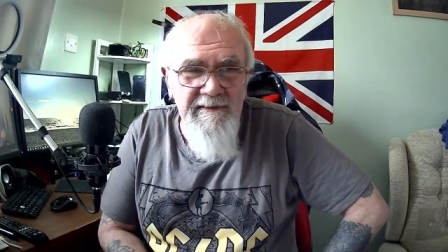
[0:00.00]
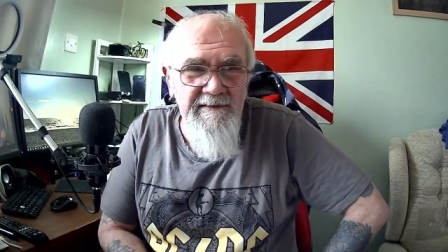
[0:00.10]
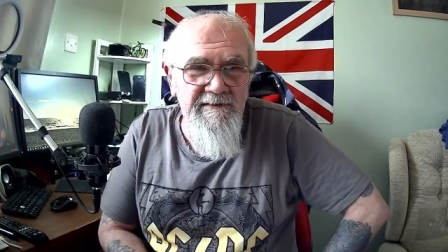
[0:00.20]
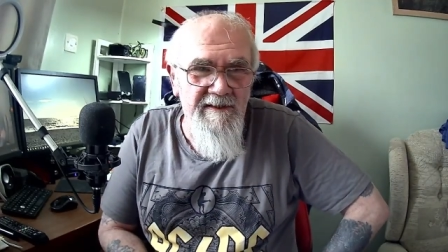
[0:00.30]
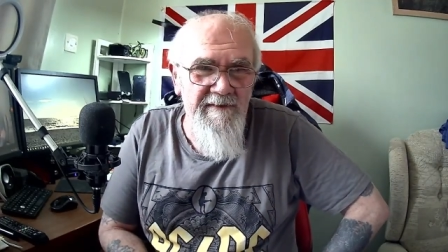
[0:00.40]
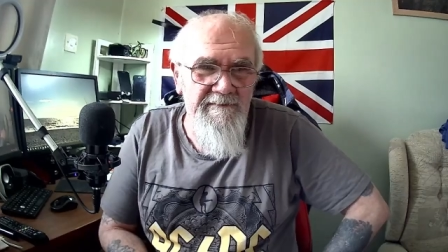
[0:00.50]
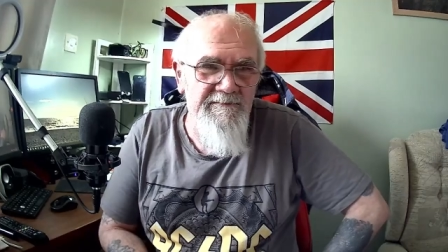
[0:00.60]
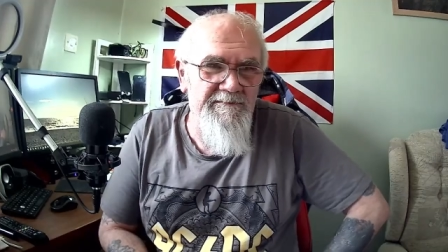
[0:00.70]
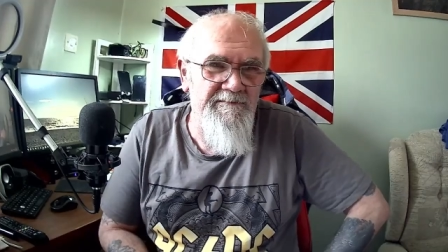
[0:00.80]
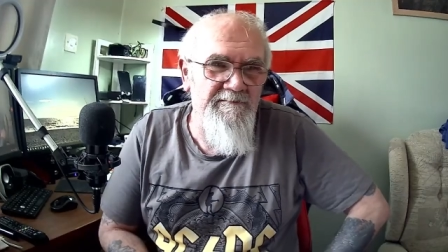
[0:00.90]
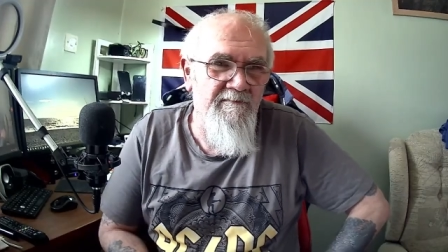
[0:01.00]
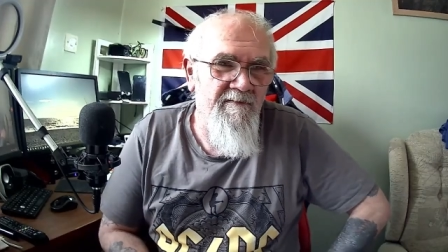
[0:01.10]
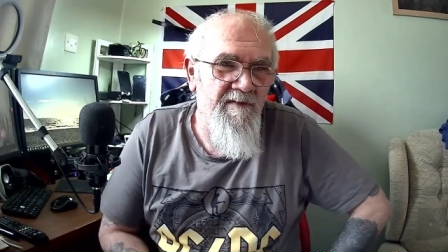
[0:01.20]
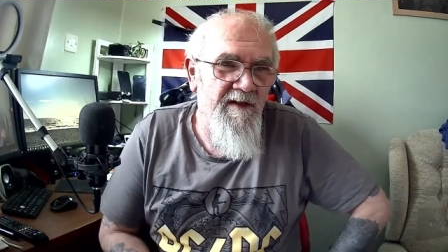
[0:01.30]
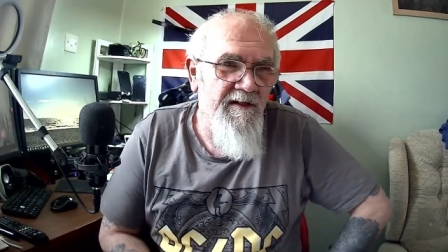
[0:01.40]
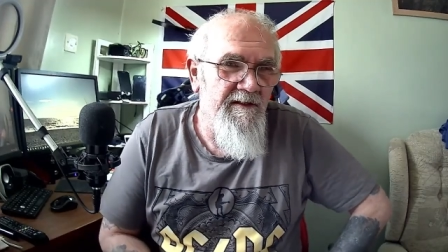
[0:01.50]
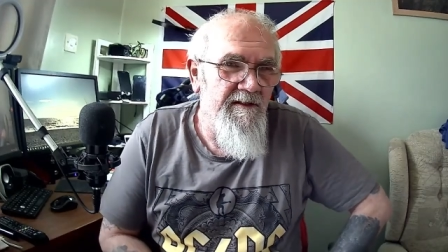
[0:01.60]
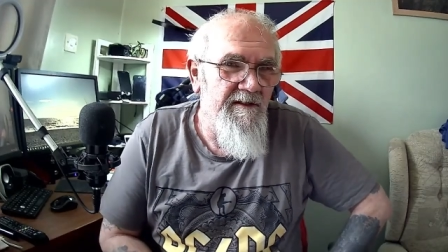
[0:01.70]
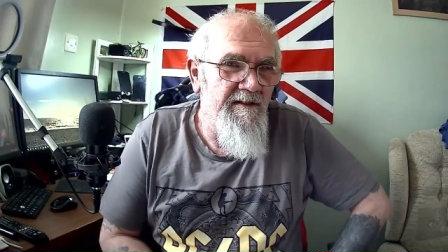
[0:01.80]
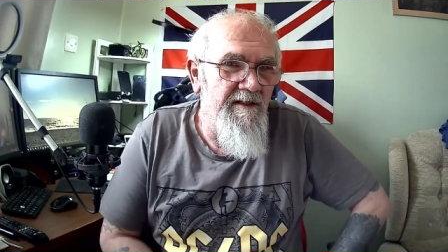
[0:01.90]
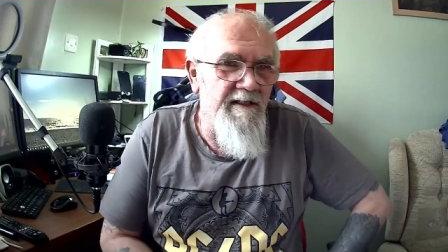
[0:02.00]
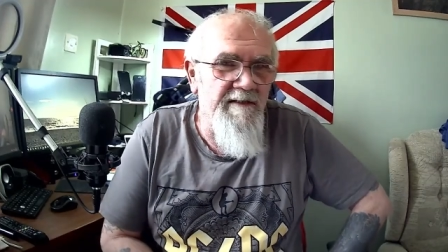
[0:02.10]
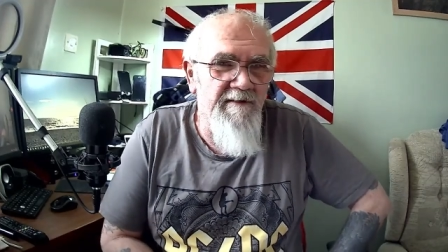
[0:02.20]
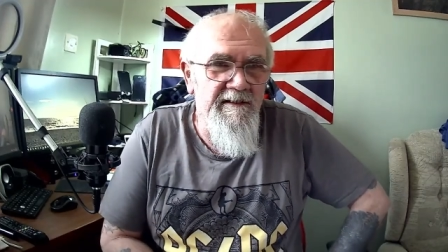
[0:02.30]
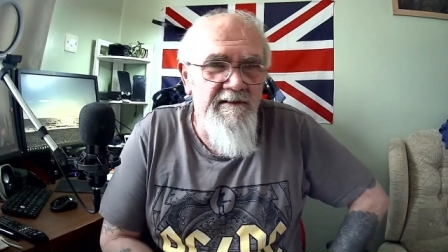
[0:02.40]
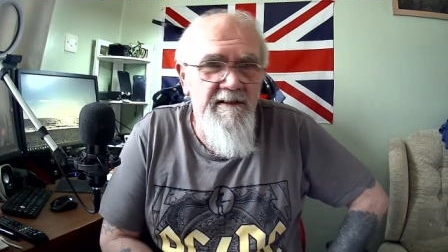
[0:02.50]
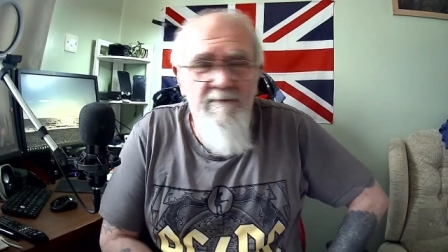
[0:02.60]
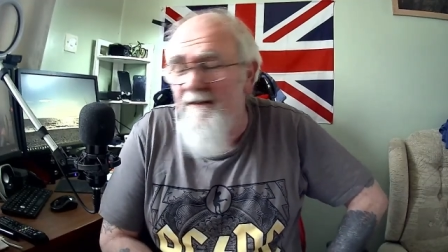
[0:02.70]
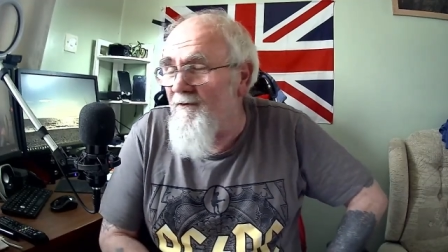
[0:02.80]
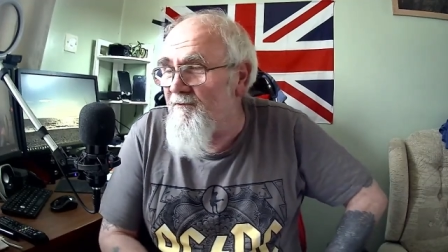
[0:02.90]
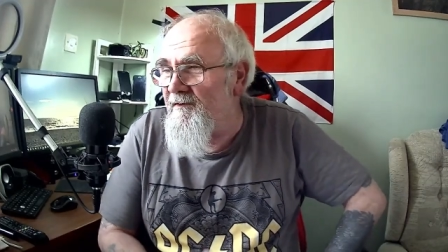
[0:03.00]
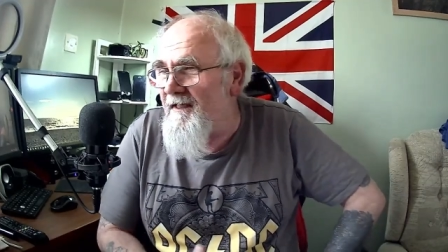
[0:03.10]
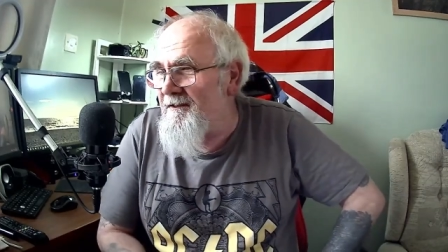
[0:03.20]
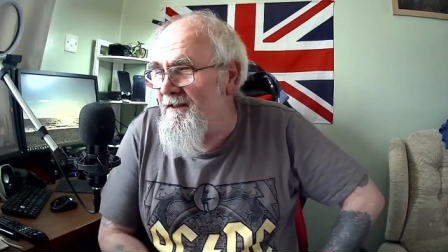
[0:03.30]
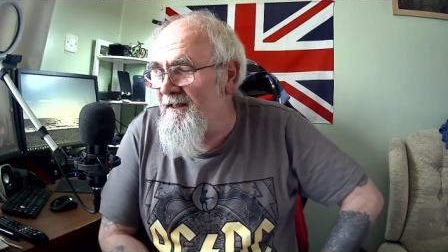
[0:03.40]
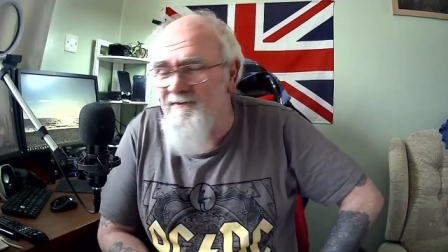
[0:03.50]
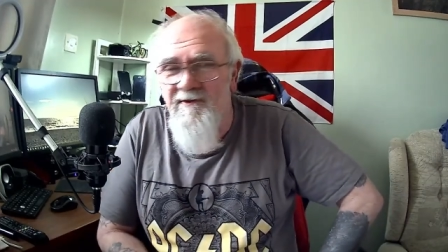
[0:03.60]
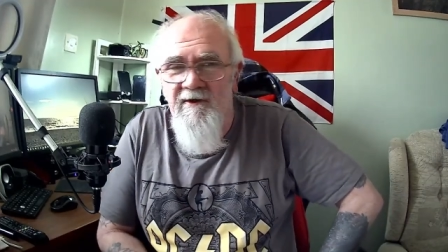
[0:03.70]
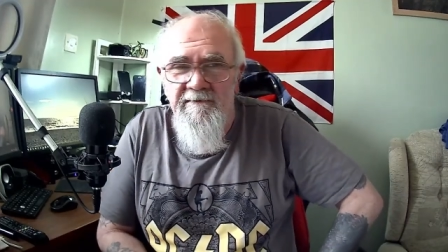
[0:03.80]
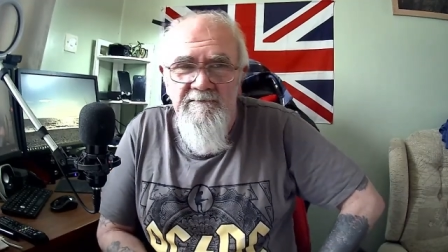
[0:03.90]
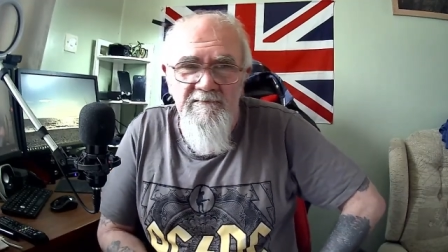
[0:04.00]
so, anyway, it went off again last night,